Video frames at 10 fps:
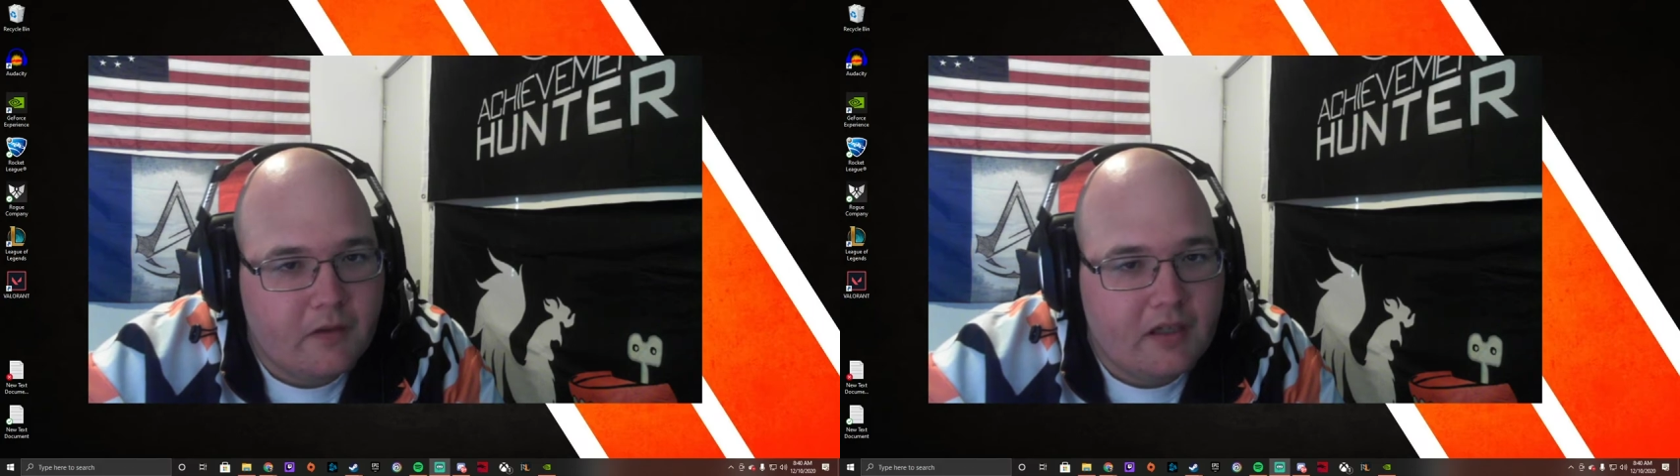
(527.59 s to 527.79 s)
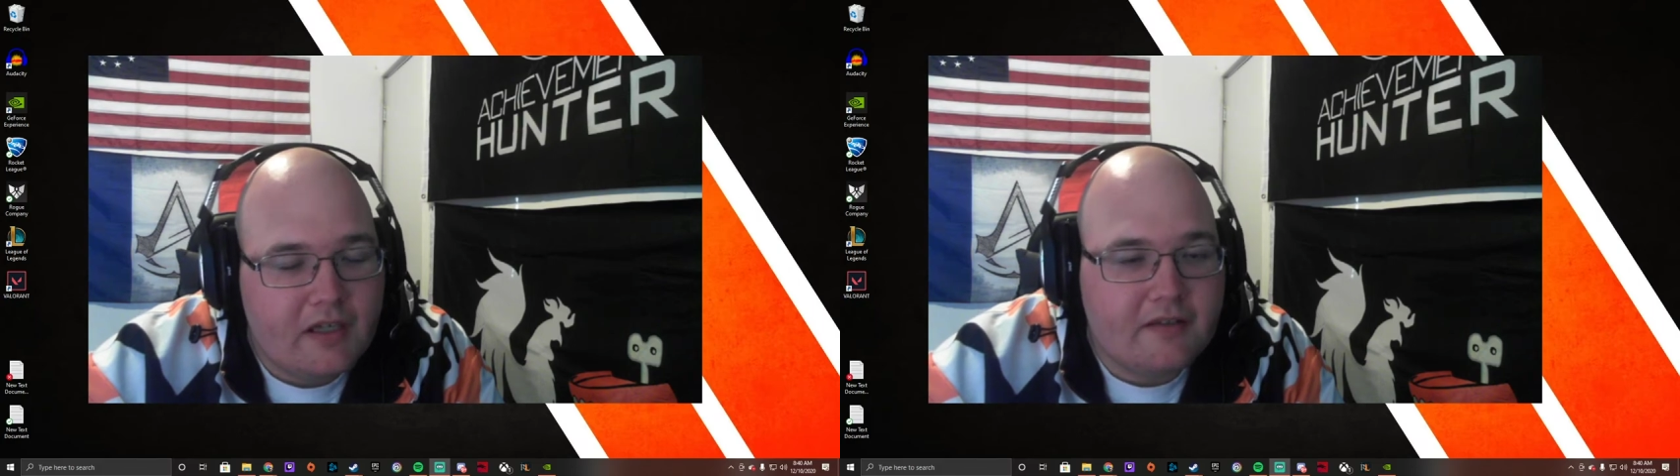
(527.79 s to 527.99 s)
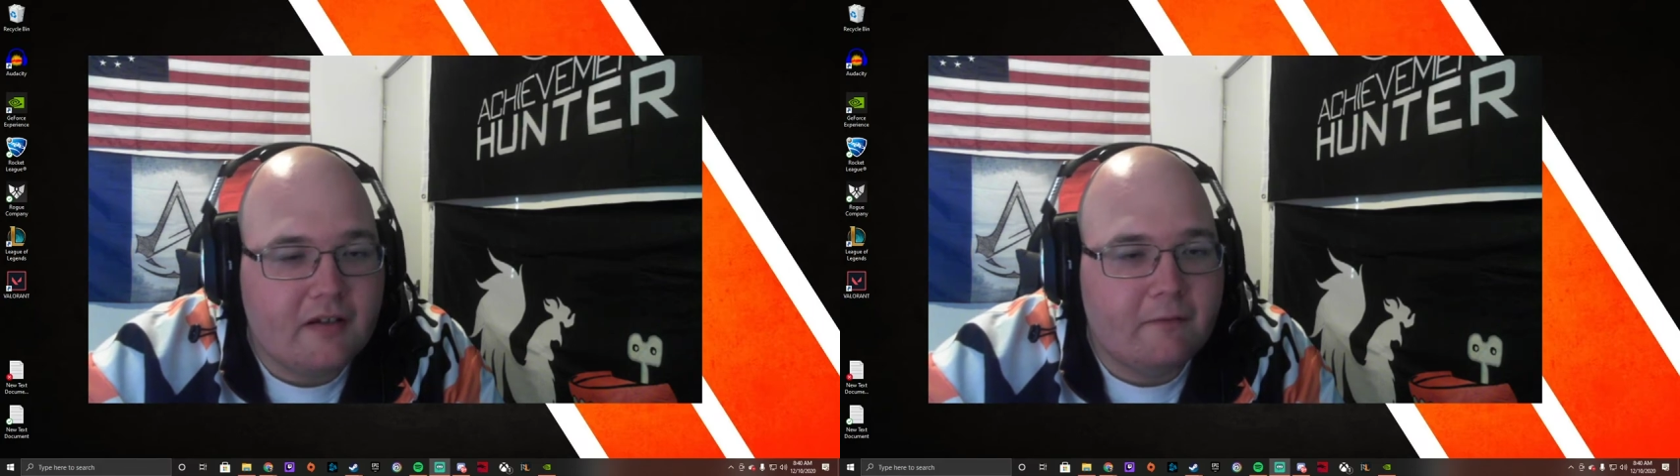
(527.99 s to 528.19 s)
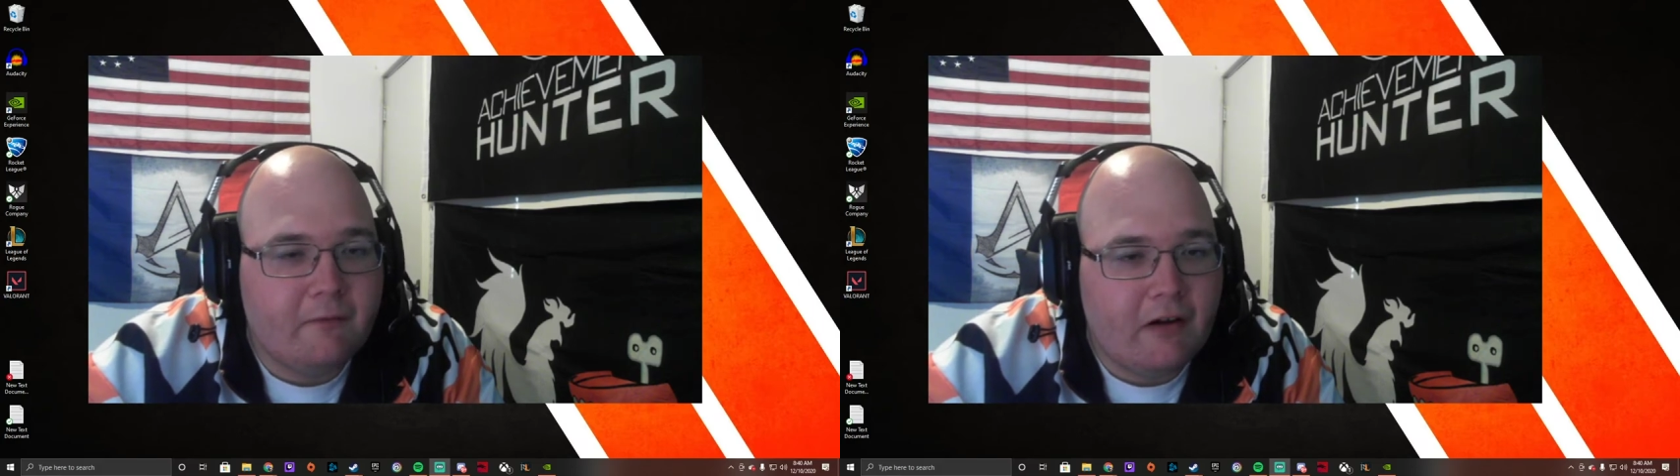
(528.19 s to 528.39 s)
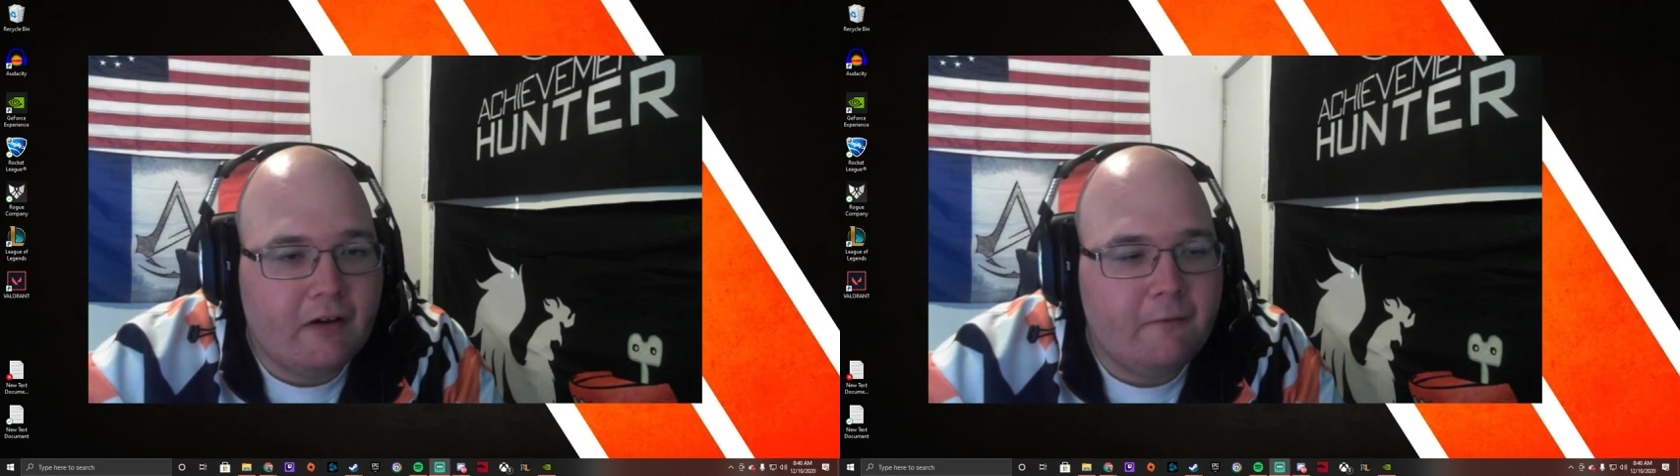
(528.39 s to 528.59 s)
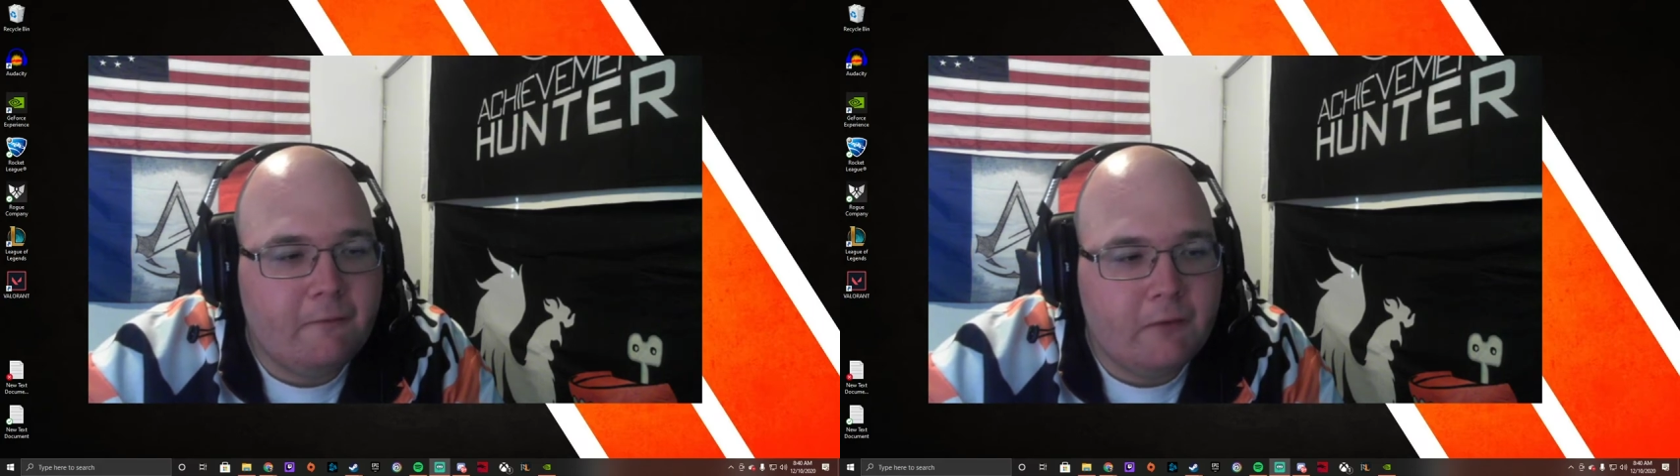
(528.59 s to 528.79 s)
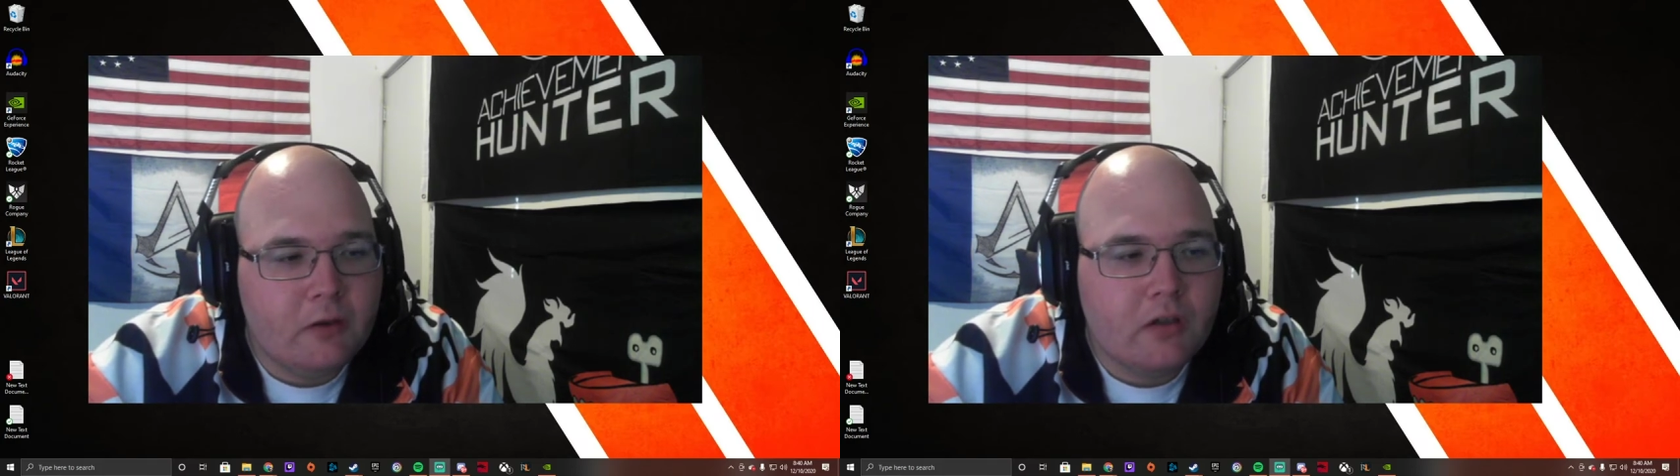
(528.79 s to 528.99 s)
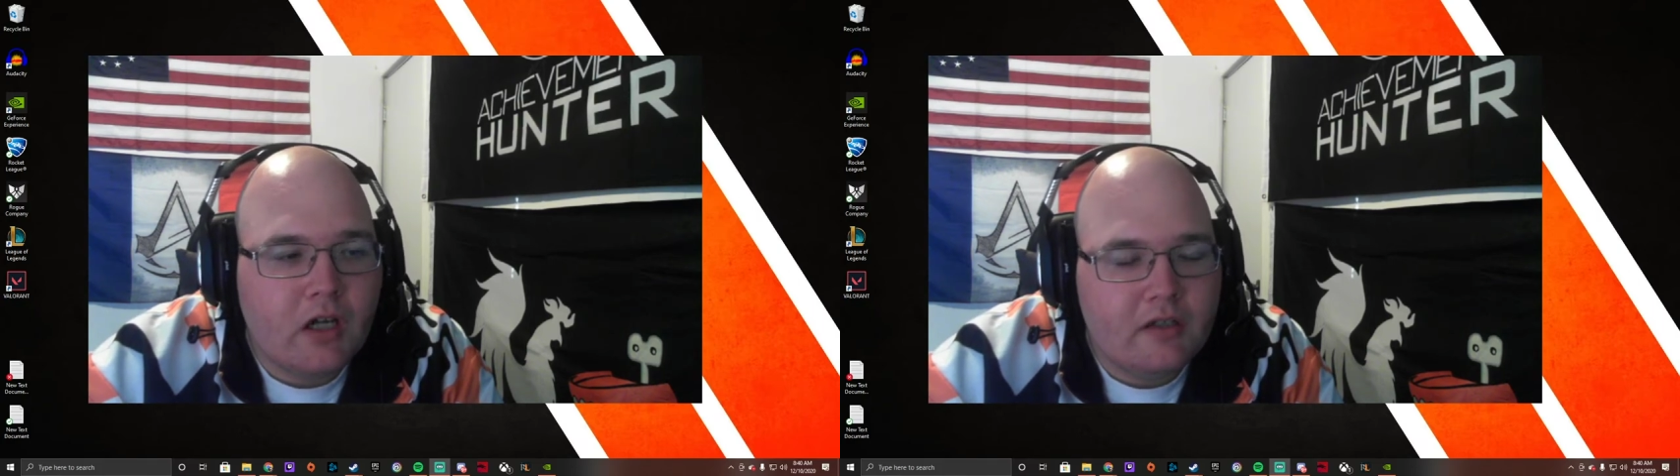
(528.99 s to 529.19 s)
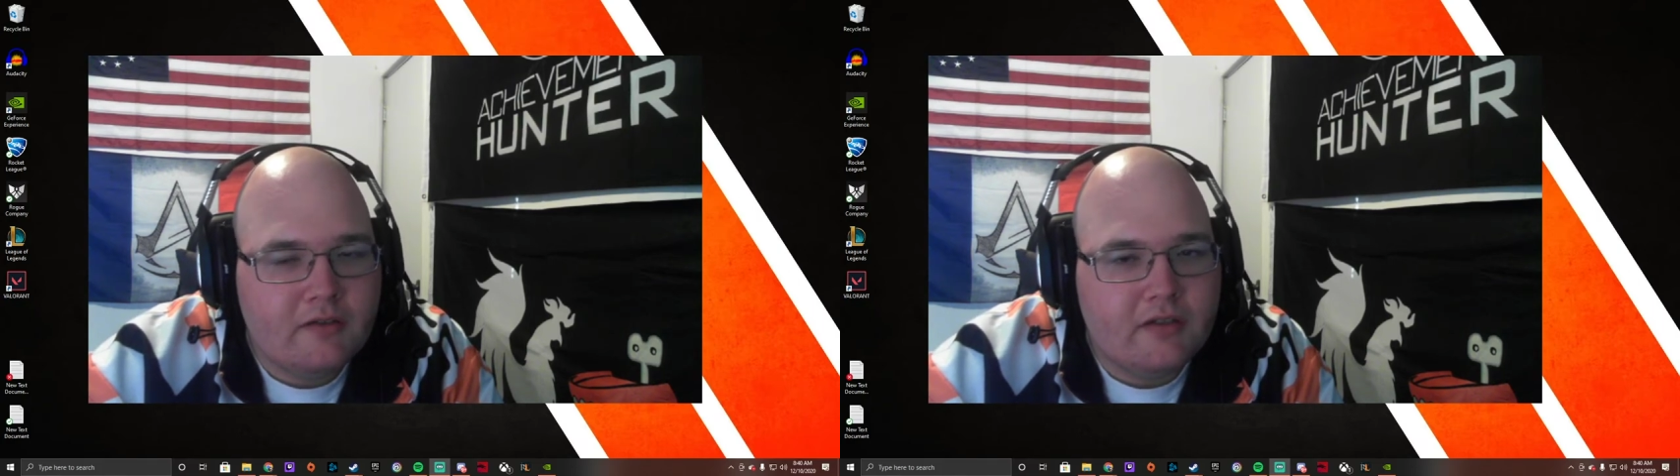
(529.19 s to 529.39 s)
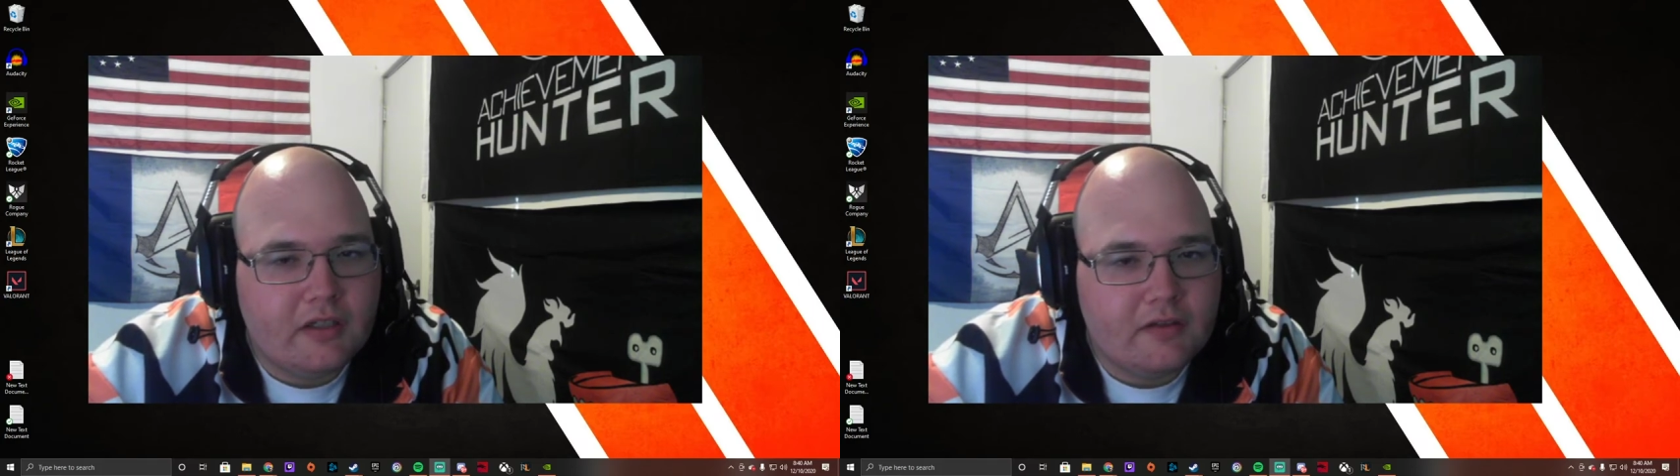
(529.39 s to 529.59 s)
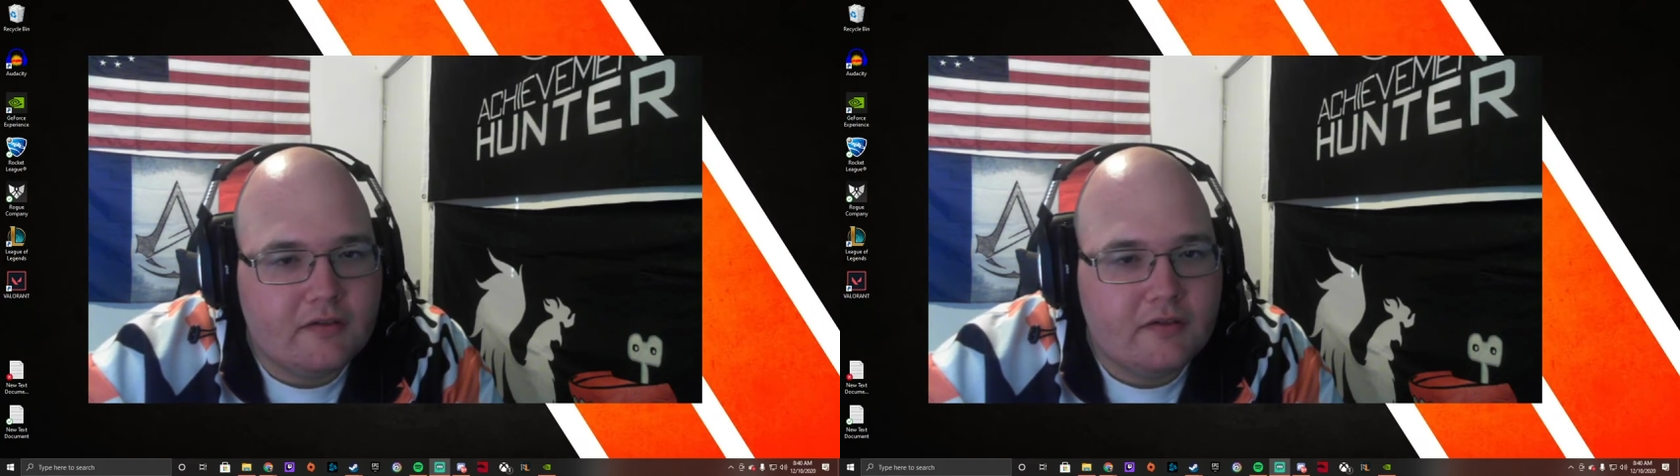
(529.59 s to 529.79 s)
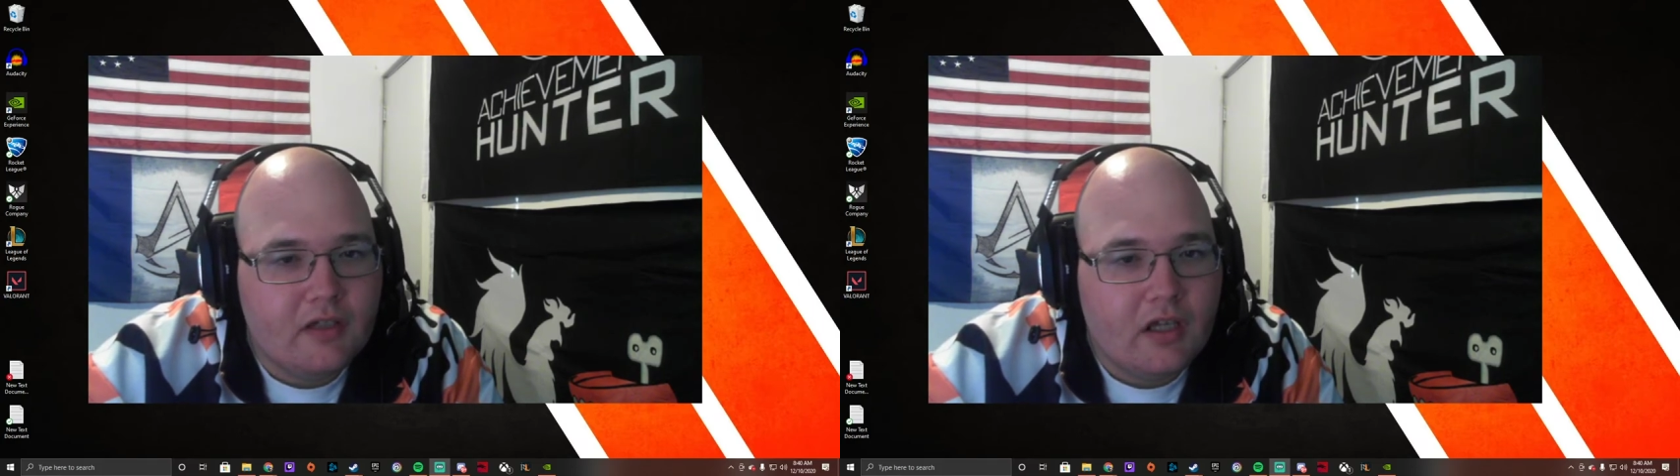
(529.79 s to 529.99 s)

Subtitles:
is in a very few cutscenes,